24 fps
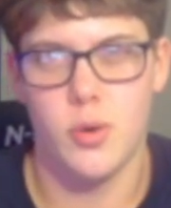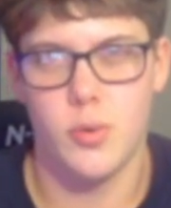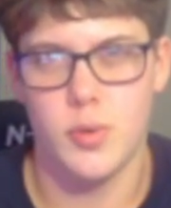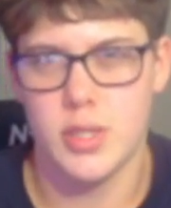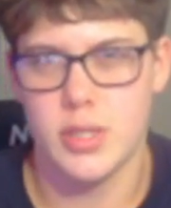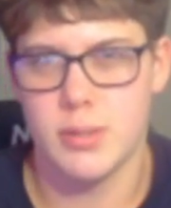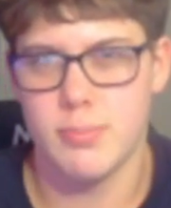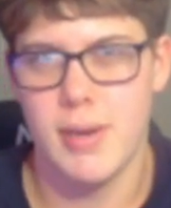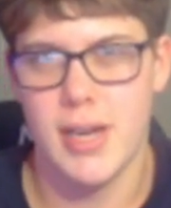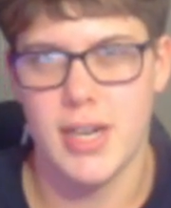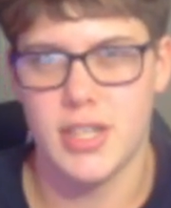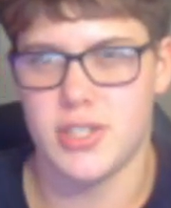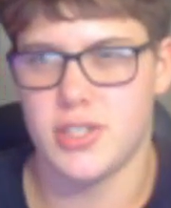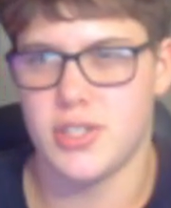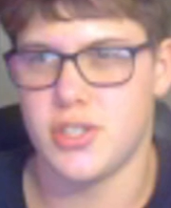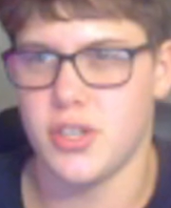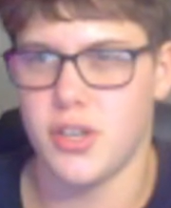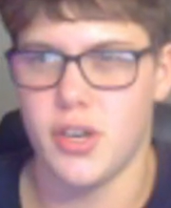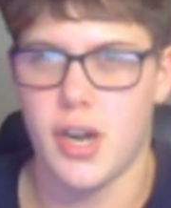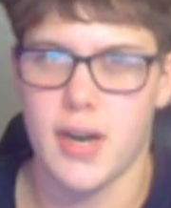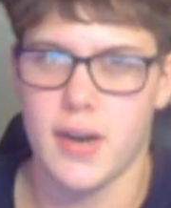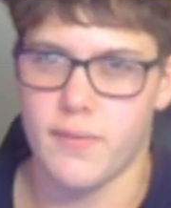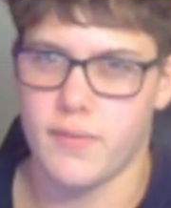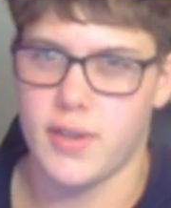this match should
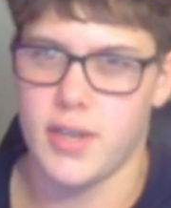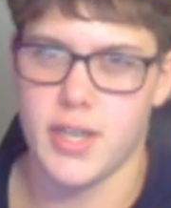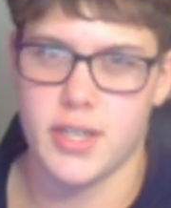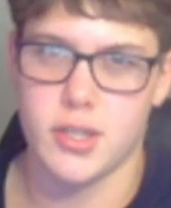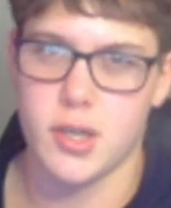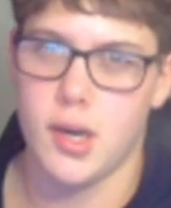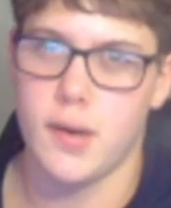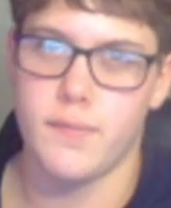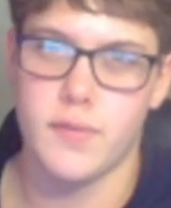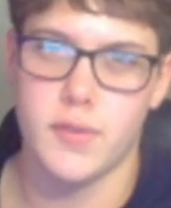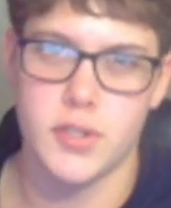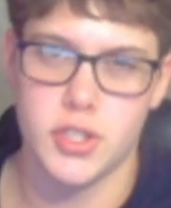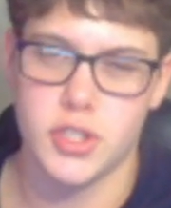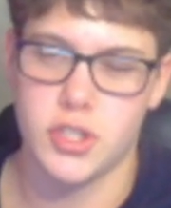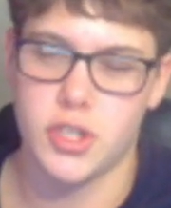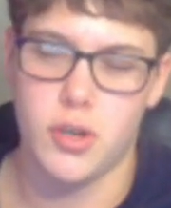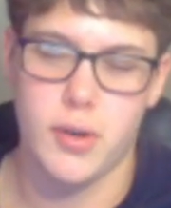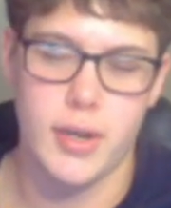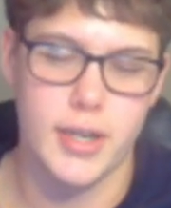not have kicked off the show.